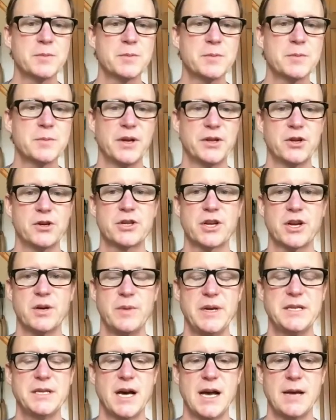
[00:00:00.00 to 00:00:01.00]
but there's going to be
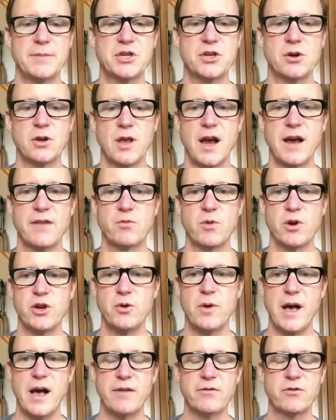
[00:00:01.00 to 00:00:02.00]
times in your life where you
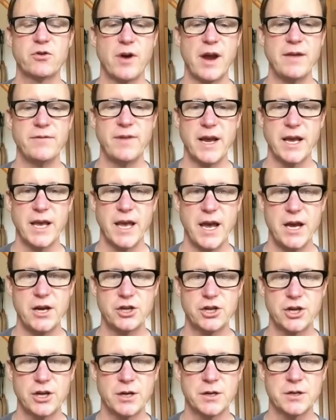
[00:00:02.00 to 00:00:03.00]
have great
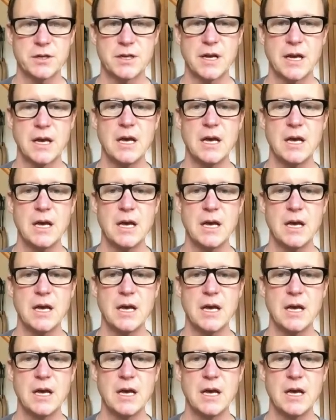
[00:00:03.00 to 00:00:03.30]
vacations,